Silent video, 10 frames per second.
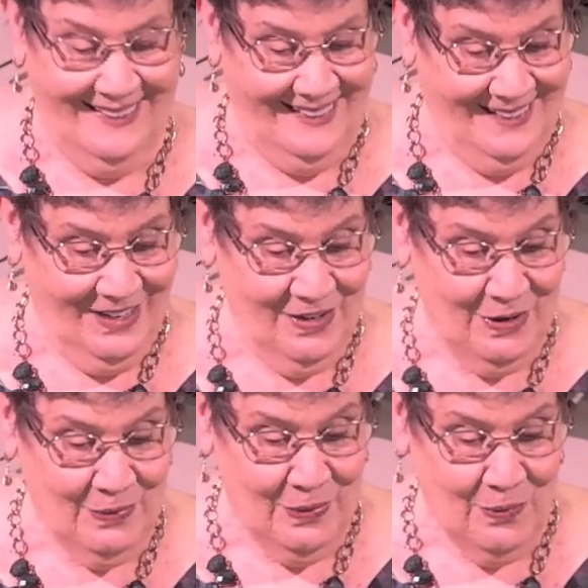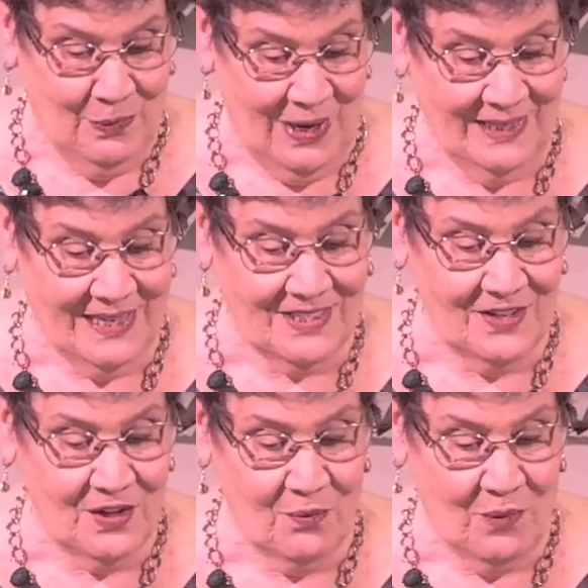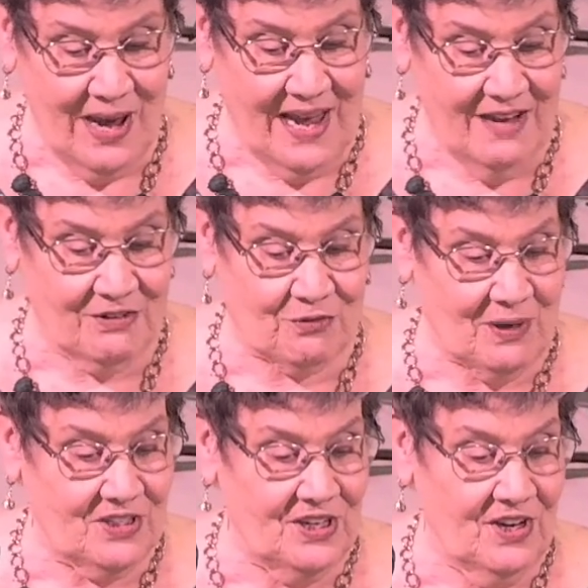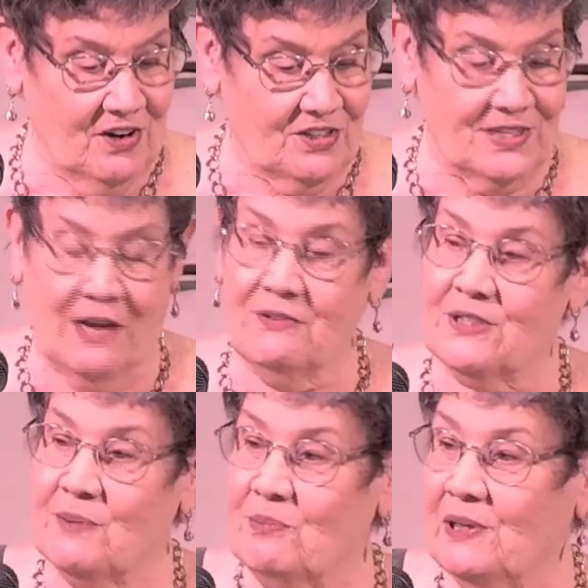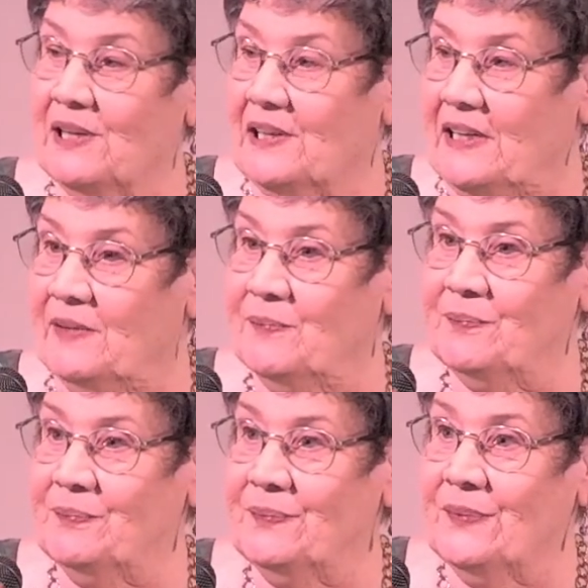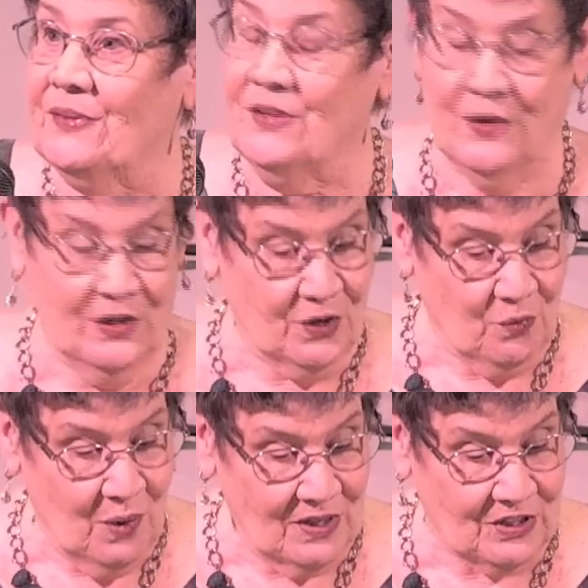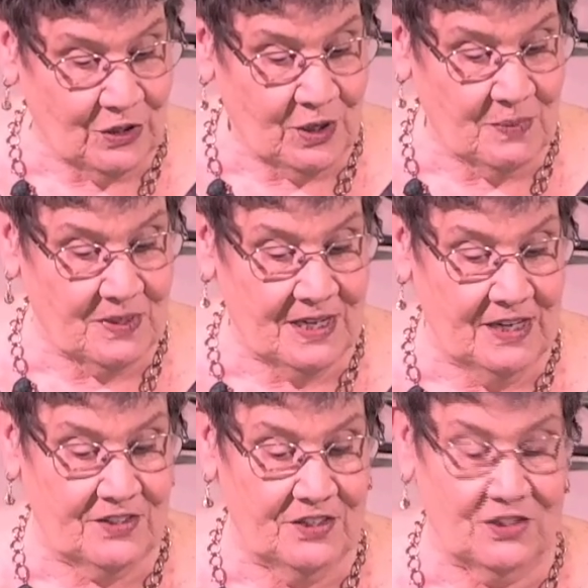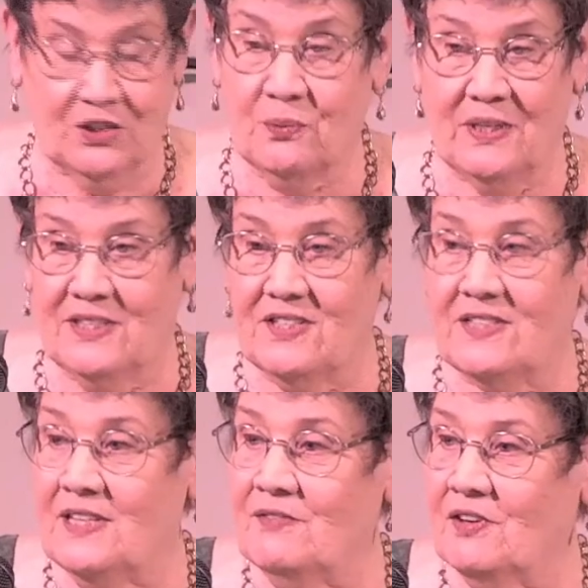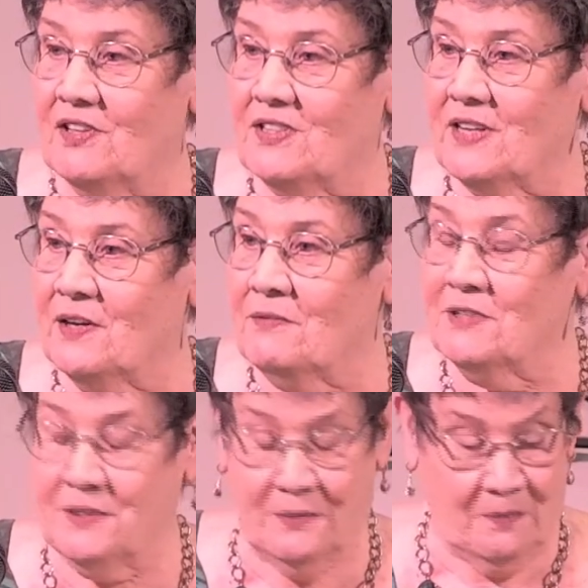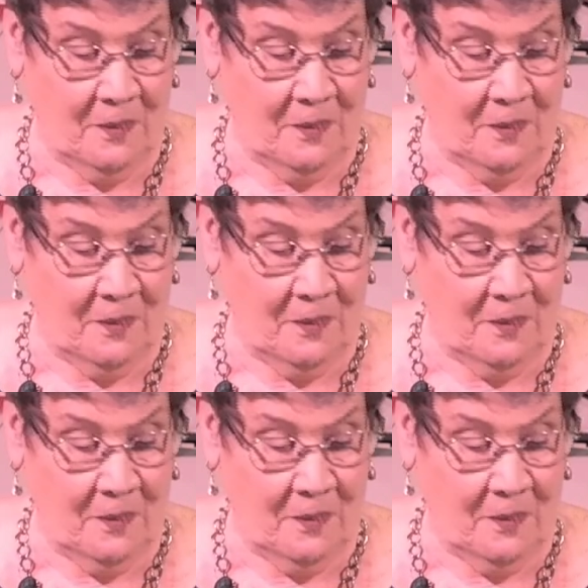You know, what gets in the way of trusting ourselves completely? You know, under what circumstances do we deceive ourselves?